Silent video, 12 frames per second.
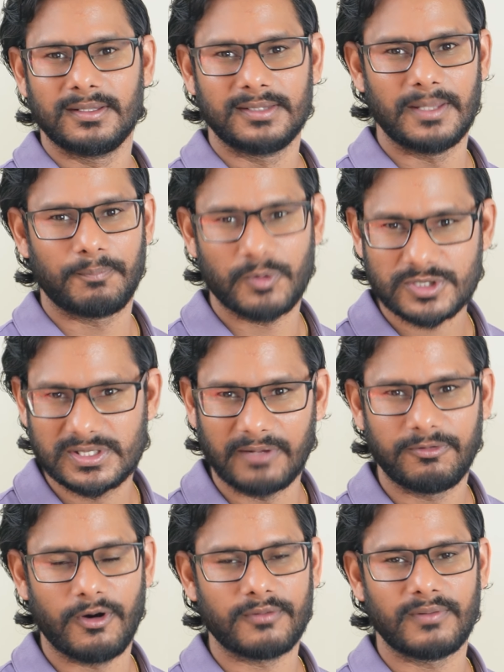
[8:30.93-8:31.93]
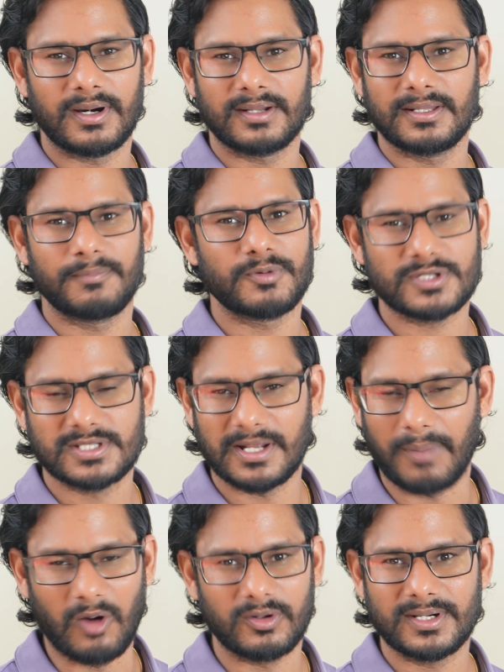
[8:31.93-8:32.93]
they push them forward, they push their
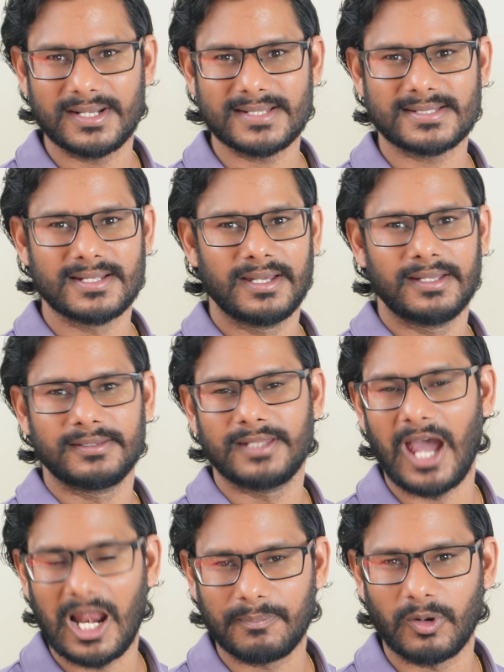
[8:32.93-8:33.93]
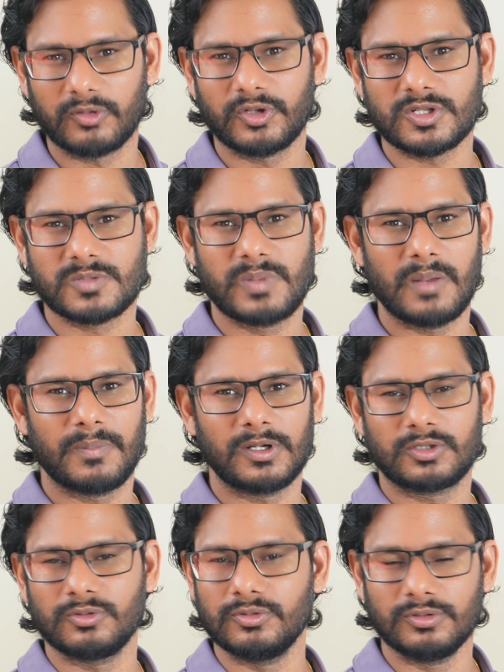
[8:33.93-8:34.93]
boundaries, they help out those people
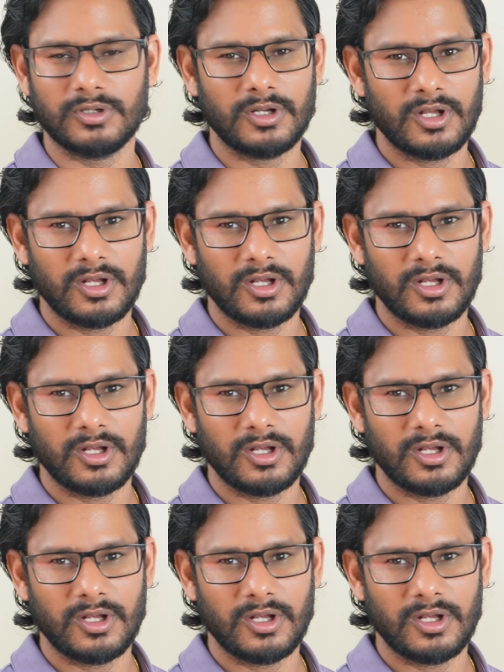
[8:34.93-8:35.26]
to